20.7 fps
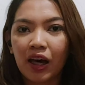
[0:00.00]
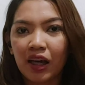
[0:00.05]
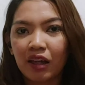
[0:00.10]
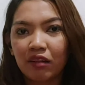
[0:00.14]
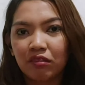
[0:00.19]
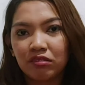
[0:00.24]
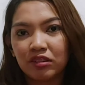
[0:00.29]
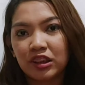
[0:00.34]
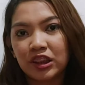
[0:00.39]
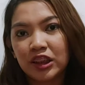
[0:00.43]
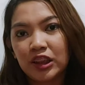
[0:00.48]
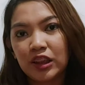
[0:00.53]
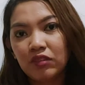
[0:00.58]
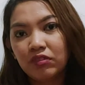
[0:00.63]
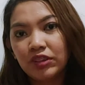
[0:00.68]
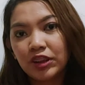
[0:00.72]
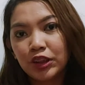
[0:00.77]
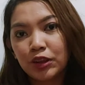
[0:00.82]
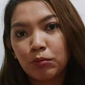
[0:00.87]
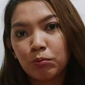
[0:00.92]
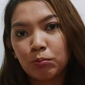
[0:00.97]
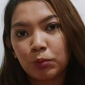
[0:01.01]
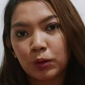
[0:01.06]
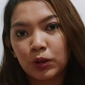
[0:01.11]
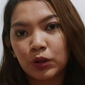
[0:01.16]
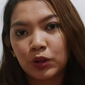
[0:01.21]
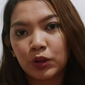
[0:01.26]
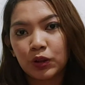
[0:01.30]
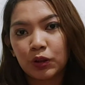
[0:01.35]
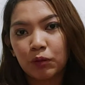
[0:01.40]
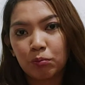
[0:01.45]
I've received some
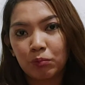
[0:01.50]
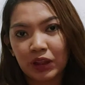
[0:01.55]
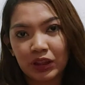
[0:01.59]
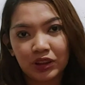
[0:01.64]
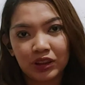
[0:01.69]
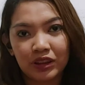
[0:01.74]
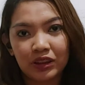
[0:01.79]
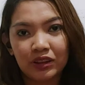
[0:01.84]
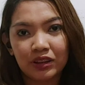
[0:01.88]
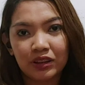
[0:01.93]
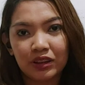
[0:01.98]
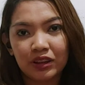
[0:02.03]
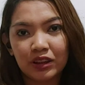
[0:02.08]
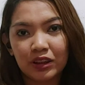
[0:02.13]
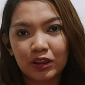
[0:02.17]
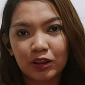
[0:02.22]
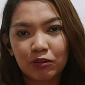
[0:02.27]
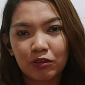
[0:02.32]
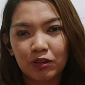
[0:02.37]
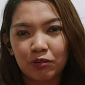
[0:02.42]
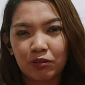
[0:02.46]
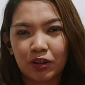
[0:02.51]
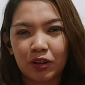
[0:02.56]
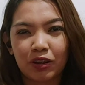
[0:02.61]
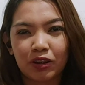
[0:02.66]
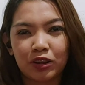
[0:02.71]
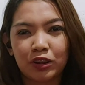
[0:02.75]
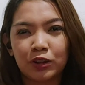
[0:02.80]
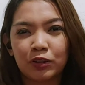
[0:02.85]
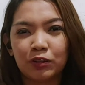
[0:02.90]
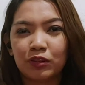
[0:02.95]
personal messages with
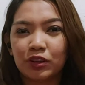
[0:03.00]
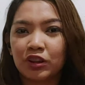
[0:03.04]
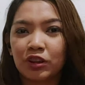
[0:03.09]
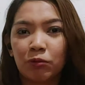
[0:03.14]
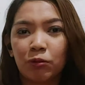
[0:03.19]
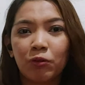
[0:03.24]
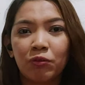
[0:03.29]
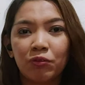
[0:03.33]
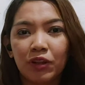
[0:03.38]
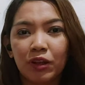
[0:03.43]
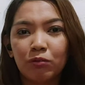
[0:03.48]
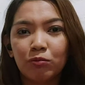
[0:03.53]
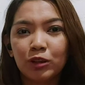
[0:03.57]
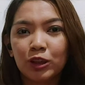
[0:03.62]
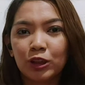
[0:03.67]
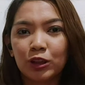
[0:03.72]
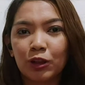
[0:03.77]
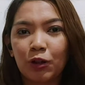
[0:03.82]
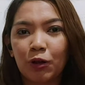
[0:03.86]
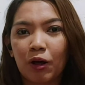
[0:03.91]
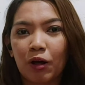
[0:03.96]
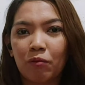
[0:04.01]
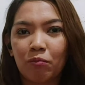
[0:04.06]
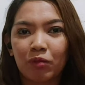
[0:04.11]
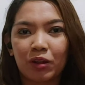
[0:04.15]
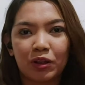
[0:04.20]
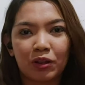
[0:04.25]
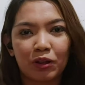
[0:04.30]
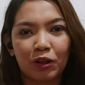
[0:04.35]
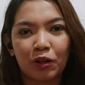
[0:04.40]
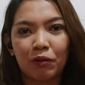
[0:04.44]
regards to some of them, so
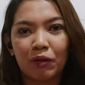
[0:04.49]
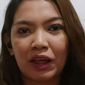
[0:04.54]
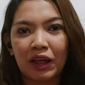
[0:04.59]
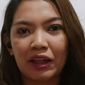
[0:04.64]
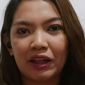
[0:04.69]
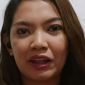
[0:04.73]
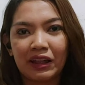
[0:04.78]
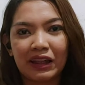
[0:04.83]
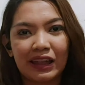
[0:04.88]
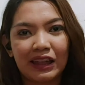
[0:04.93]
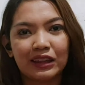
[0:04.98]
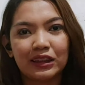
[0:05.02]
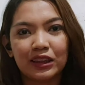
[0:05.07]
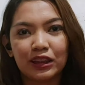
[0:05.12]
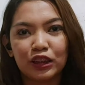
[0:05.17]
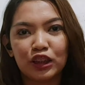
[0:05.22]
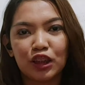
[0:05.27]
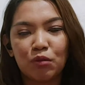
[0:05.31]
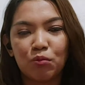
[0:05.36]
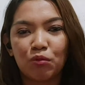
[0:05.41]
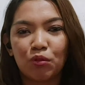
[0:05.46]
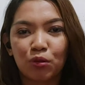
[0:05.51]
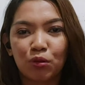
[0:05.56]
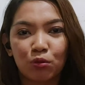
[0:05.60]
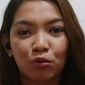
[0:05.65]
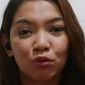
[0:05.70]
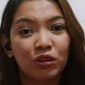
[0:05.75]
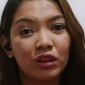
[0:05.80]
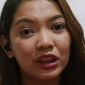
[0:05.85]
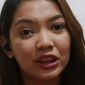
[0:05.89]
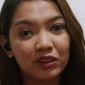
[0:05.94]
I'm gonna go ahead and answer them
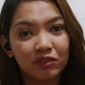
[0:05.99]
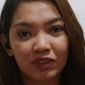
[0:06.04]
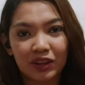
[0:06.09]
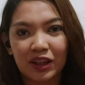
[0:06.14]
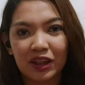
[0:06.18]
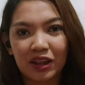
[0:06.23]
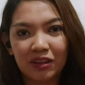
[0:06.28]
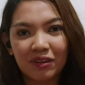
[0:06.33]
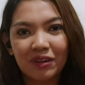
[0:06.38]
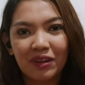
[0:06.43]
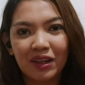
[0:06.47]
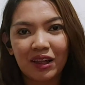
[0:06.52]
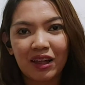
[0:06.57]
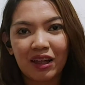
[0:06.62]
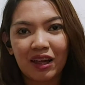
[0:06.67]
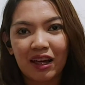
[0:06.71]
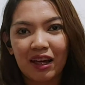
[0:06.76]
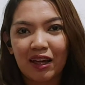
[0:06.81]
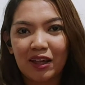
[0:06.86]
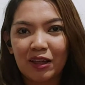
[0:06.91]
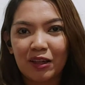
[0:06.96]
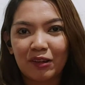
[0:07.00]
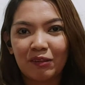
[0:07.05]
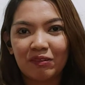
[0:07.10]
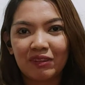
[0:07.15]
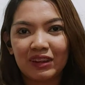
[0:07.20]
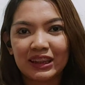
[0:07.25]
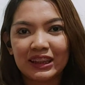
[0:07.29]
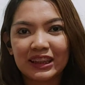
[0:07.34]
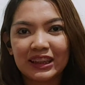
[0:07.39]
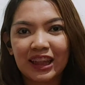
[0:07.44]
through this video. I
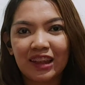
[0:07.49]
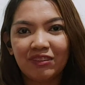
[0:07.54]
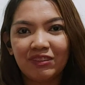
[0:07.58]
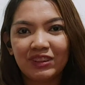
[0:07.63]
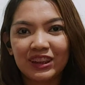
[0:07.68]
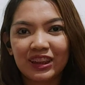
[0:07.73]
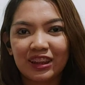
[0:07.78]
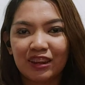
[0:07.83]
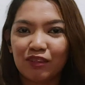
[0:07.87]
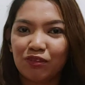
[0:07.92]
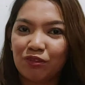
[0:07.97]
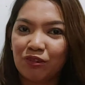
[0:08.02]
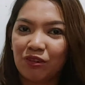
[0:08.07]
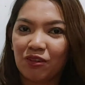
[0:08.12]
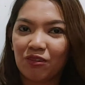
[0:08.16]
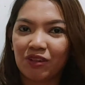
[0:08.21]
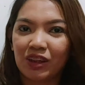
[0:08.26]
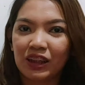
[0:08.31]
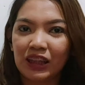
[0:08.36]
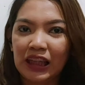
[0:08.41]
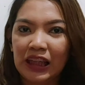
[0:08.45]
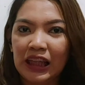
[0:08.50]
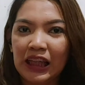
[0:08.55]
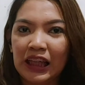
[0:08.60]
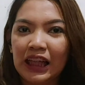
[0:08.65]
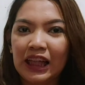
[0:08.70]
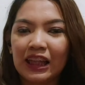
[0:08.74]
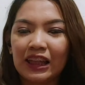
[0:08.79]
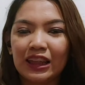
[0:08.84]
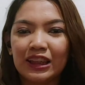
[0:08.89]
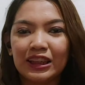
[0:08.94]
hope this helps, and if you're ready,
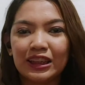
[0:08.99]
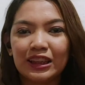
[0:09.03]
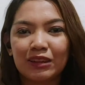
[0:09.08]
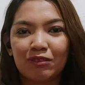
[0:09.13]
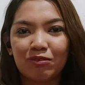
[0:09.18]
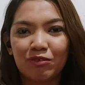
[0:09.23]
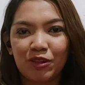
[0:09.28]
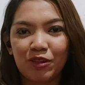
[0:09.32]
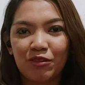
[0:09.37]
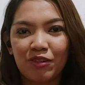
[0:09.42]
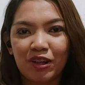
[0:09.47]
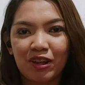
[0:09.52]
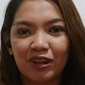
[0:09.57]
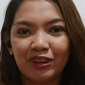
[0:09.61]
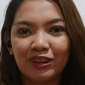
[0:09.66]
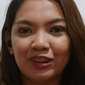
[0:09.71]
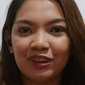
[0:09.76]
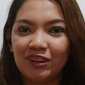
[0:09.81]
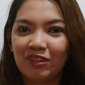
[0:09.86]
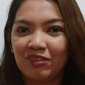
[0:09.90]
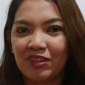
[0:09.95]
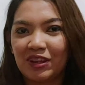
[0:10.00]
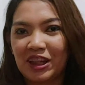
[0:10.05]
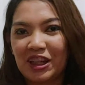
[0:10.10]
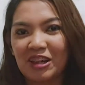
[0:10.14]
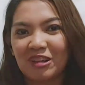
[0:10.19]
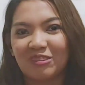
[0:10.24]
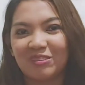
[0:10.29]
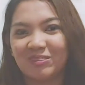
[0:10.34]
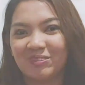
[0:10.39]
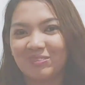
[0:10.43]
let's move on to the
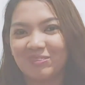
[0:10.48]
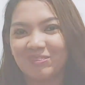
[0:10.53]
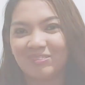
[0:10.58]
video.